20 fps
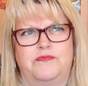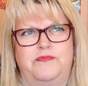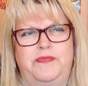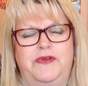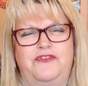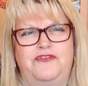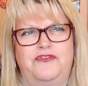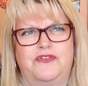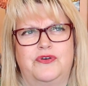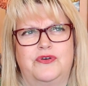
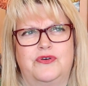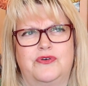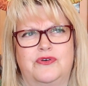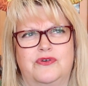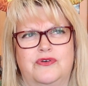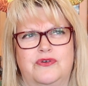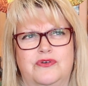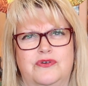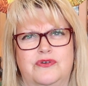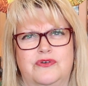
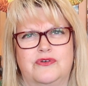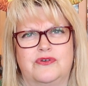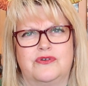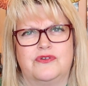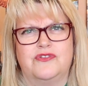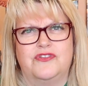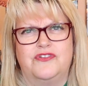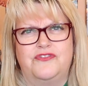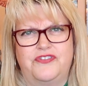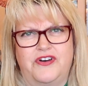before
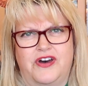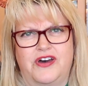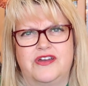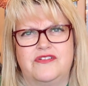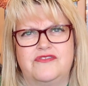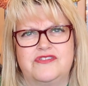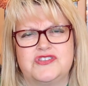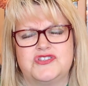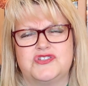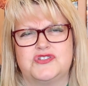the
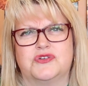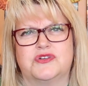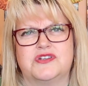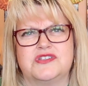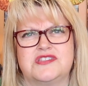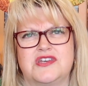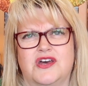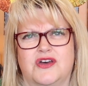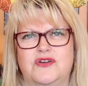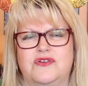virus took
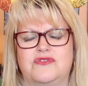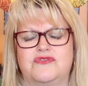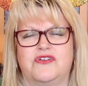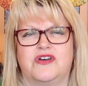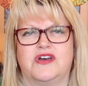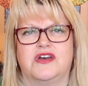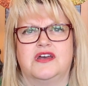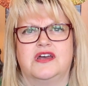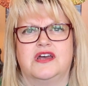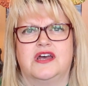us
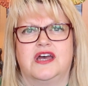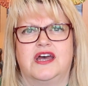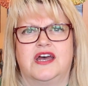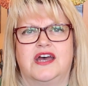over,